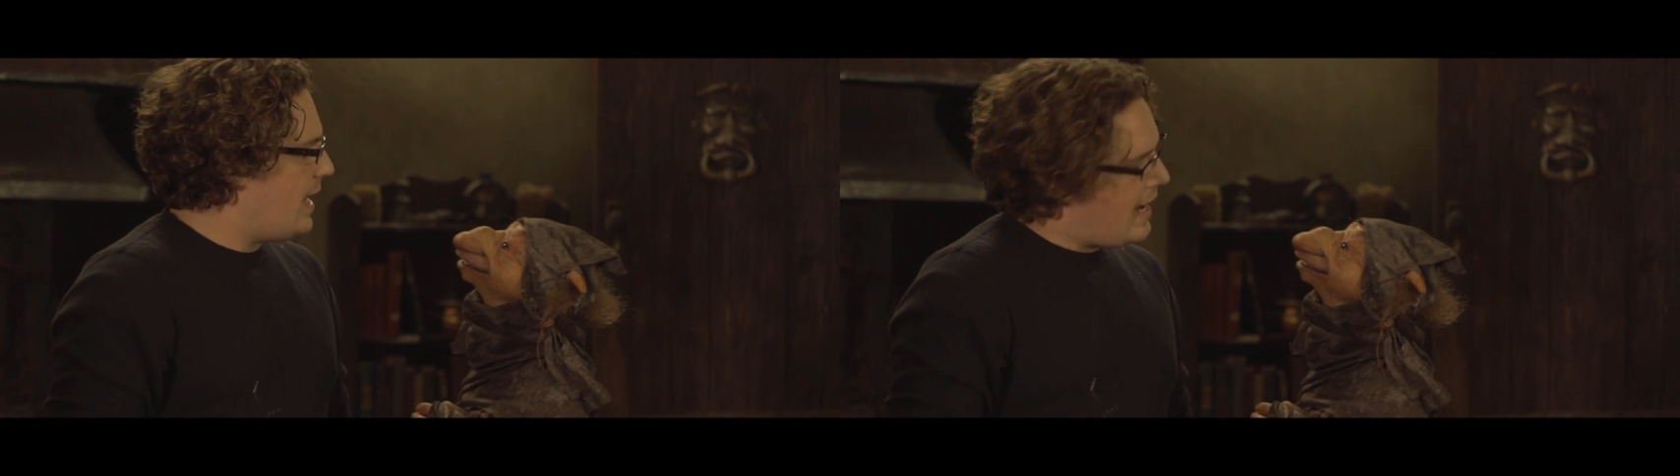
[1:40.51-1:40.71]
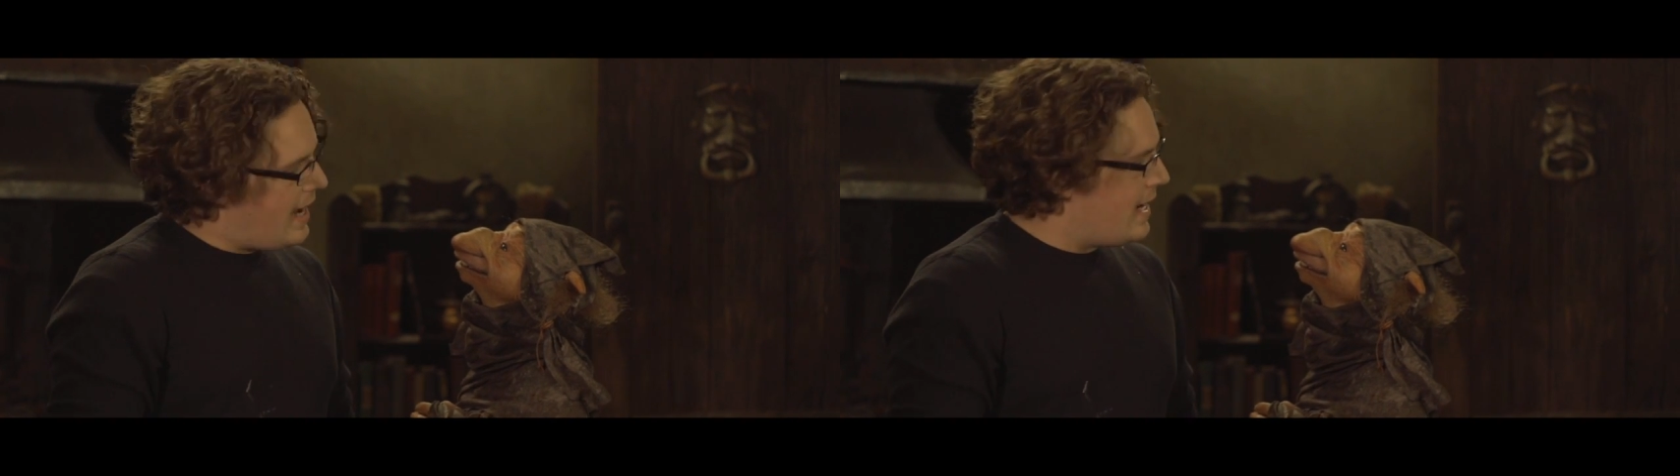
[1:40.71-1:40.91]

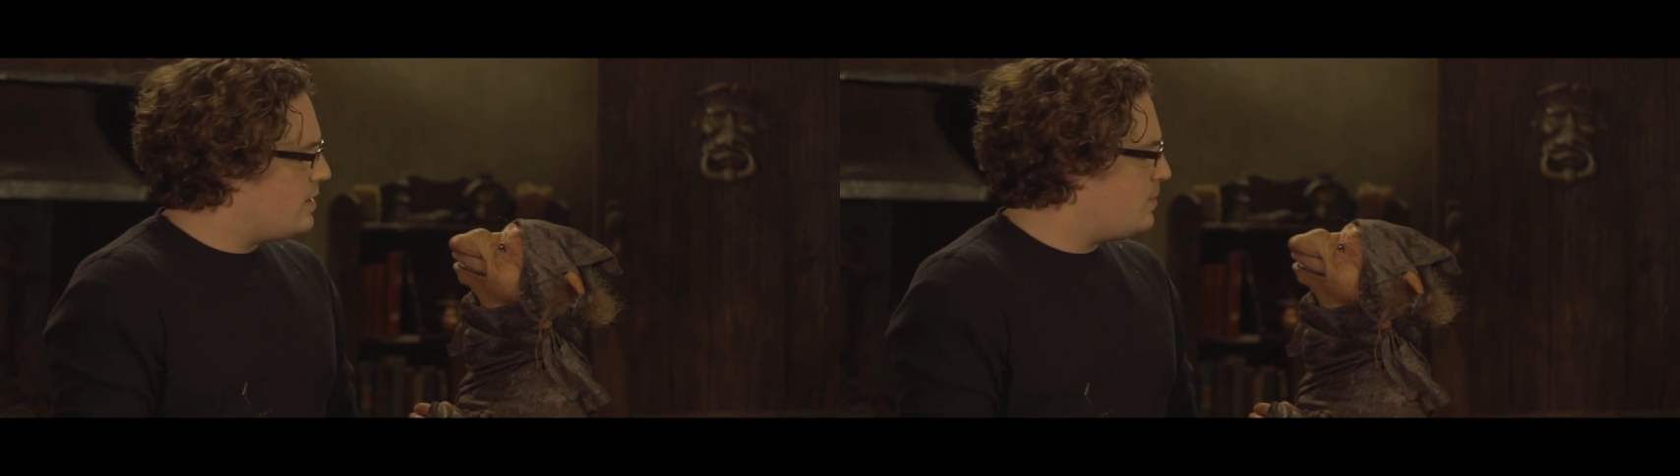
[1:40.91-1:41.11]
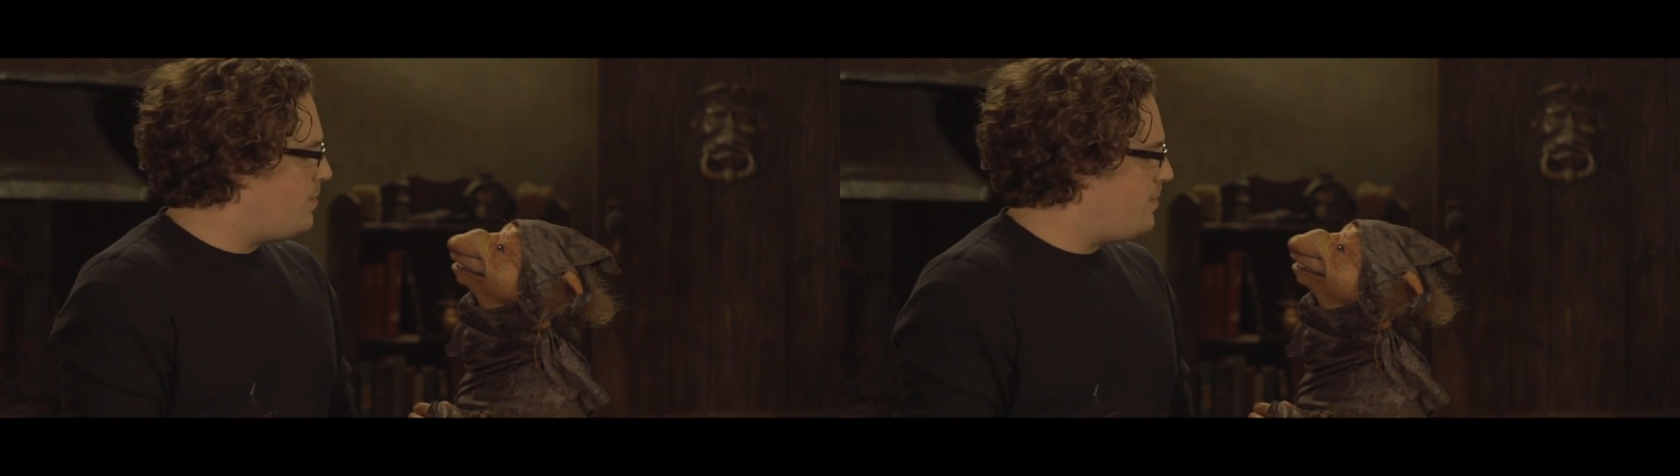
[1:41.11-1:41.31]
hand
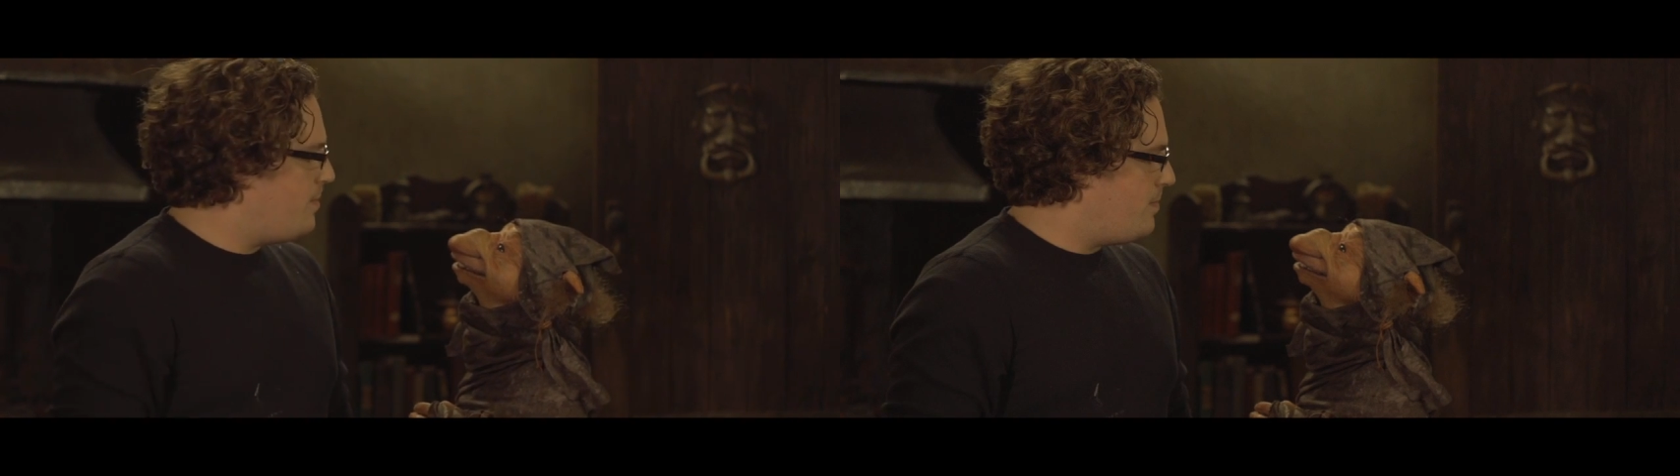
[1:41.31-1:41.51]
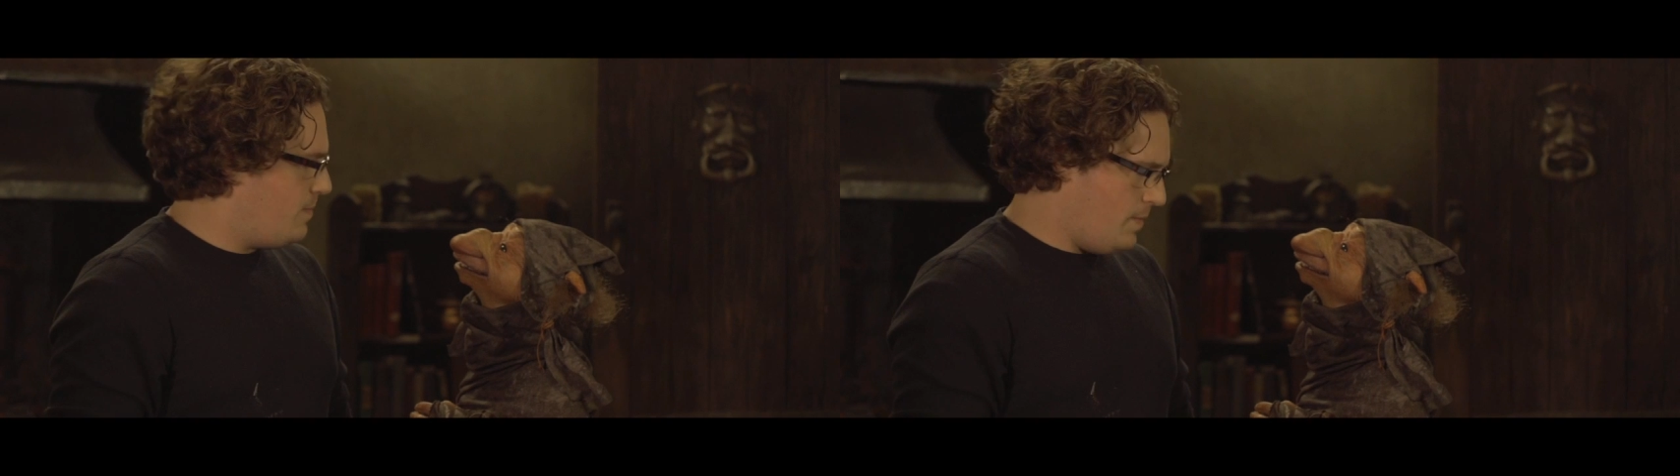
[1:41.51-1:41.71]

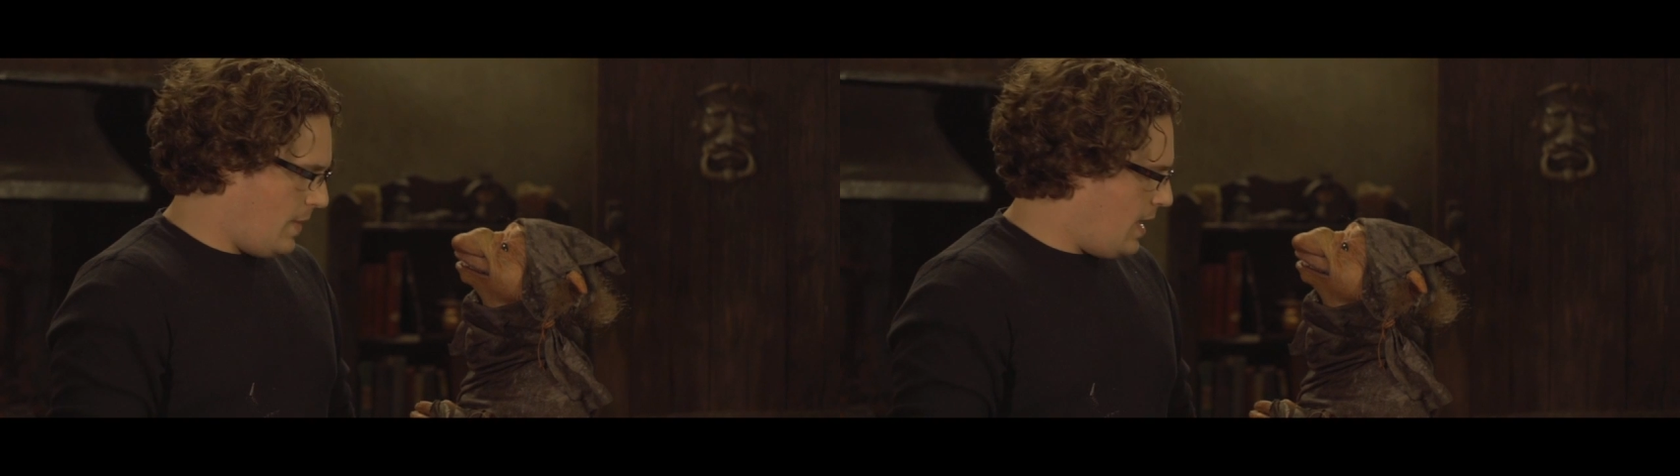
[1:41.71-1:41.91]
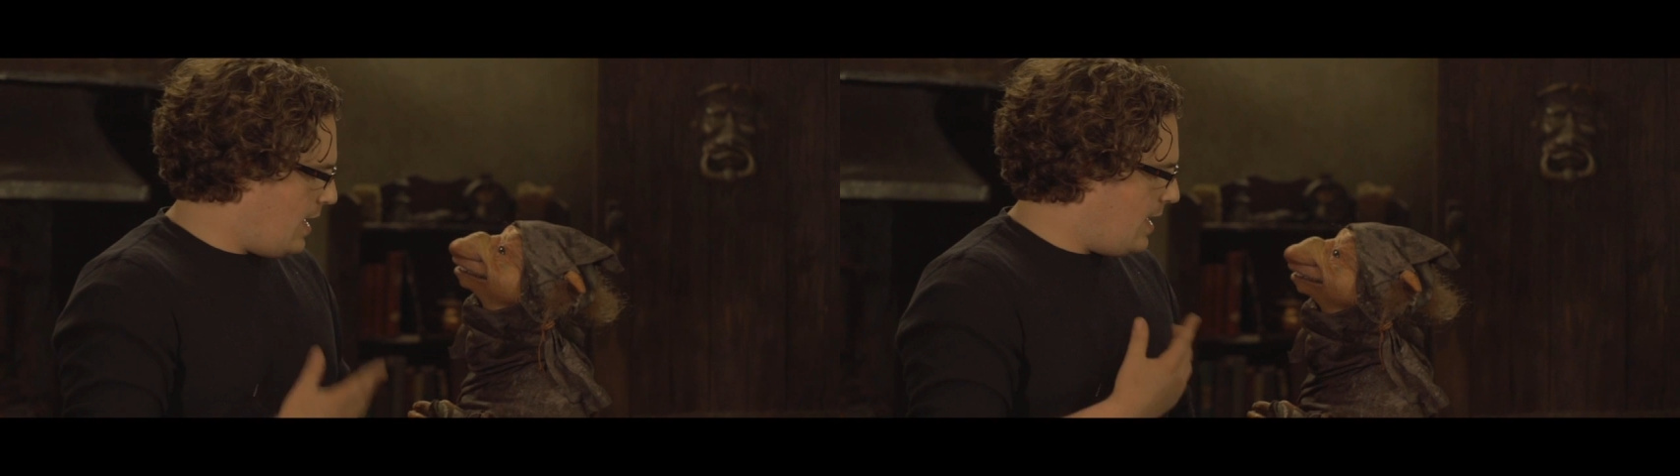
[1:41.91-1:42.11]

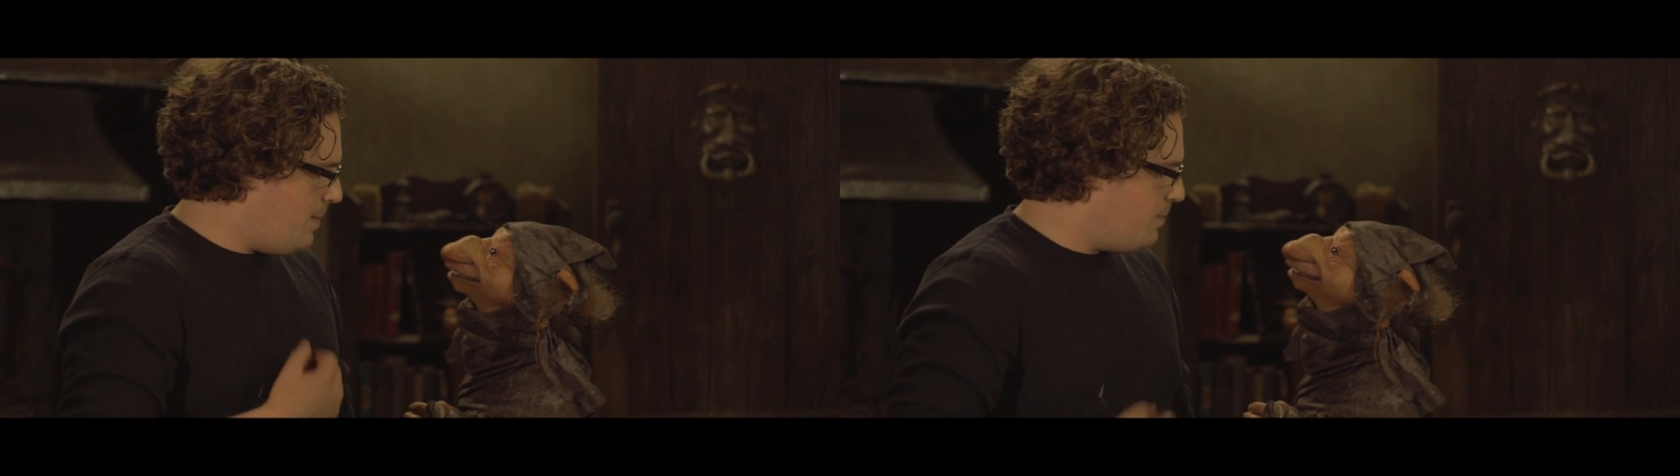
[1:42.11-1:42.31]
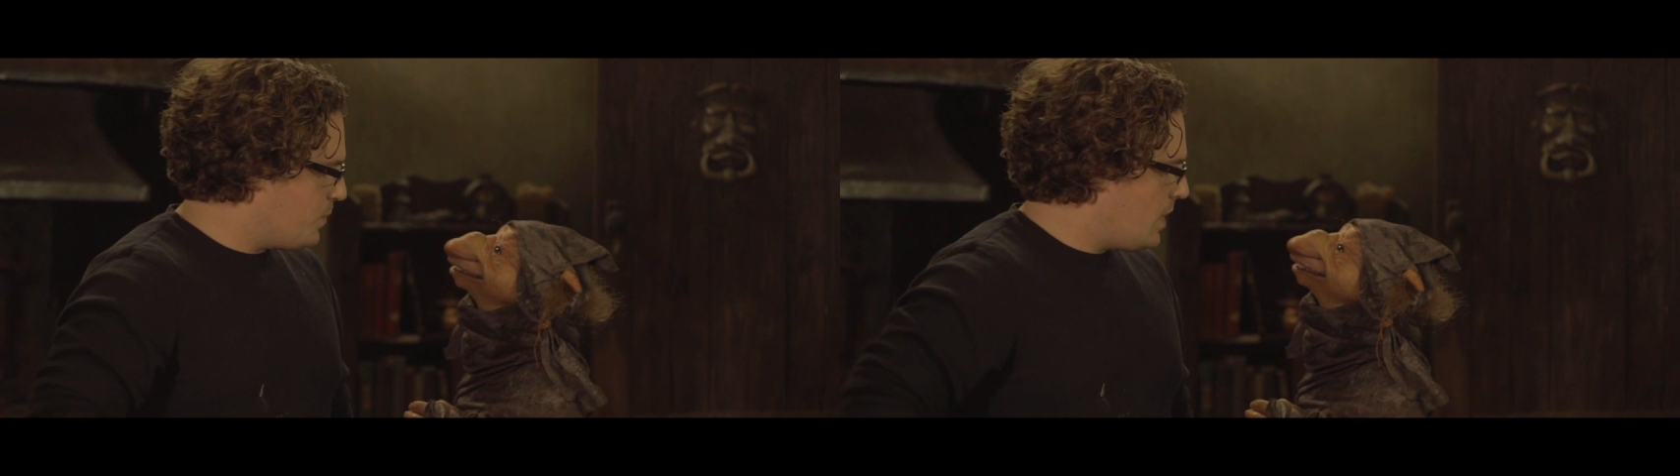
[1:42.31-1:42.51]

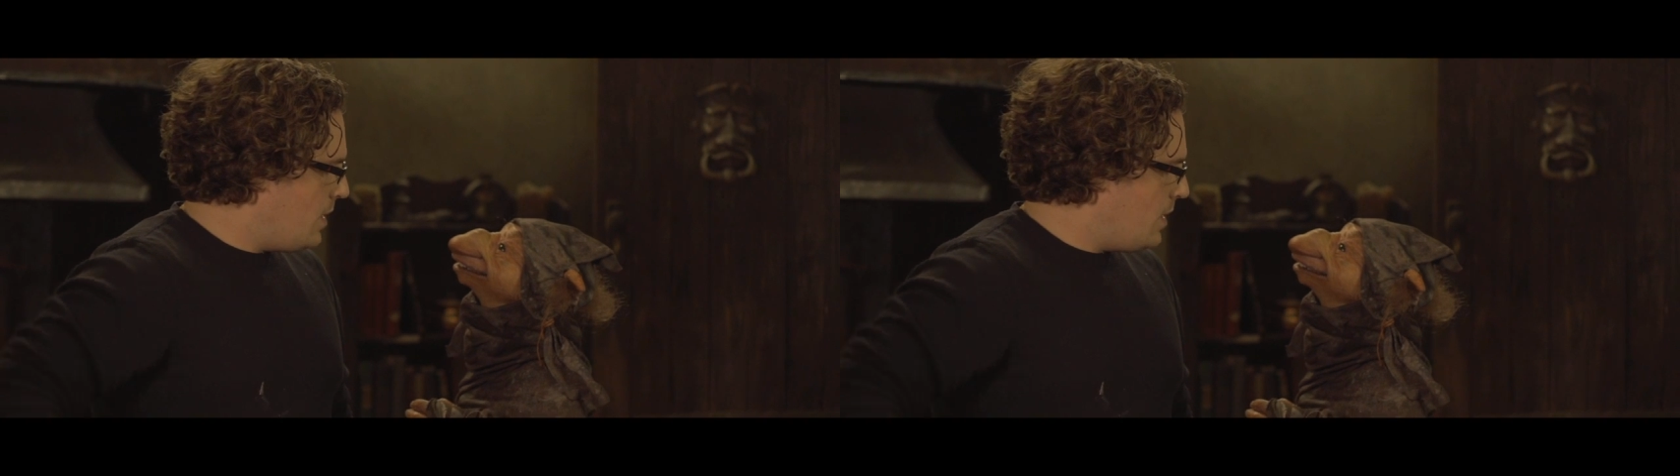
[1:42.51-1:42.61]
um,